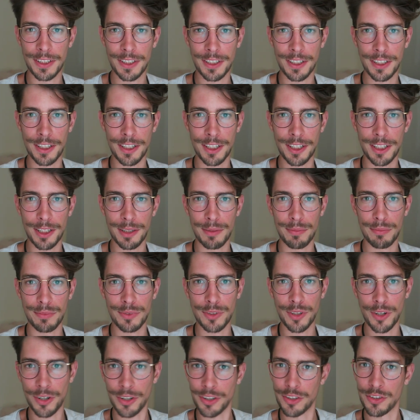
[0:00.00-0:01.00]

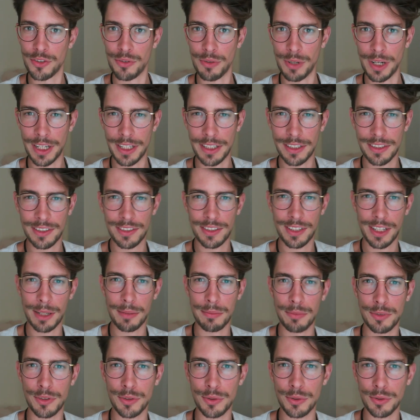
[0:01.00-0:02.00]
dark triad
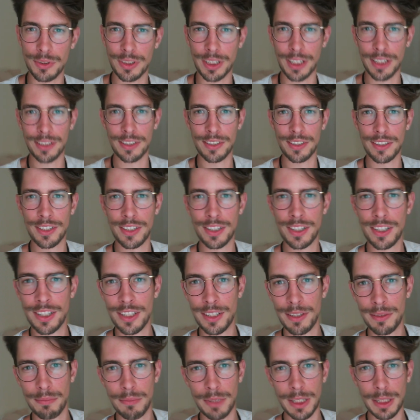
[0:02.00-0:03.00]
type dude that
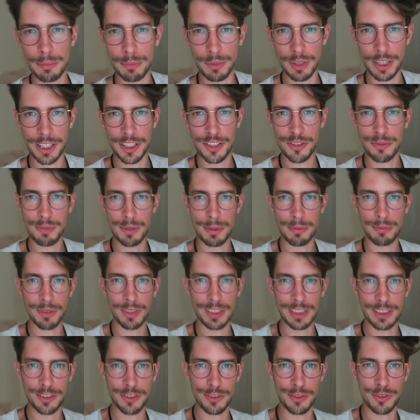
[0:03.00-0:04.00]
manipulates
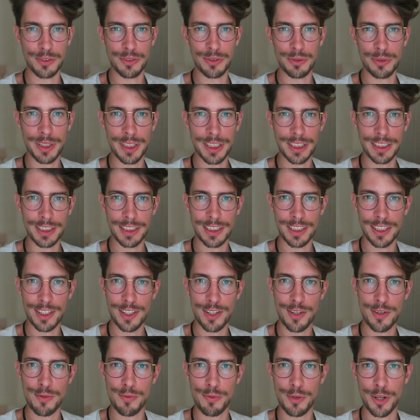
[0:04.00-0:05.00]
people into doing
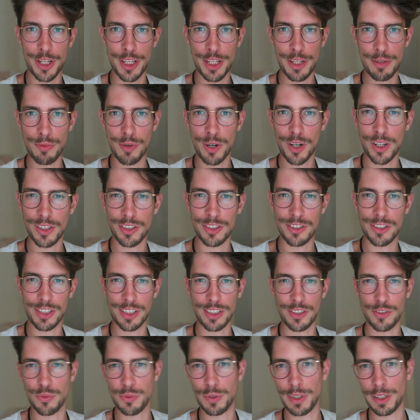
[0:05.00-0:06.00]
what he wants
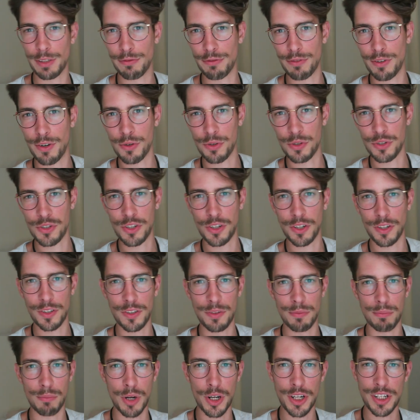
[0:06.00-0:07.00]
and is really focused
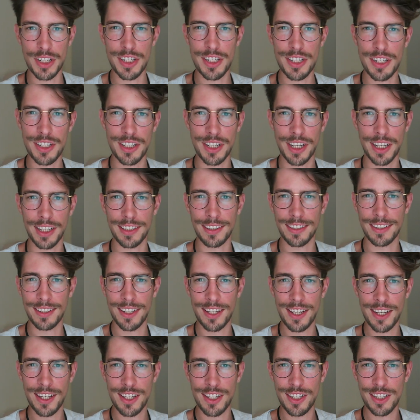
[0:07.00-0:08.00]
on money and
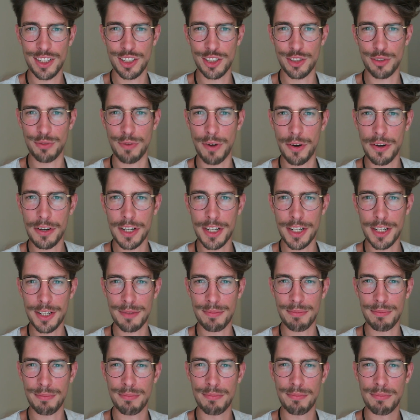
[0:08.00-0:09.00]
is
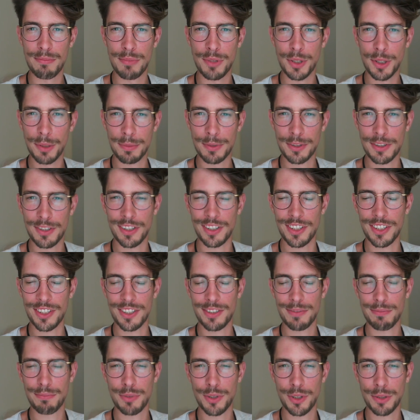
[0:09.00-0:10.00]
very
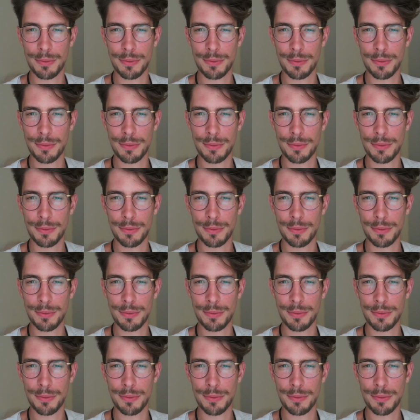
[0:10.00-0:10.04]
purposeless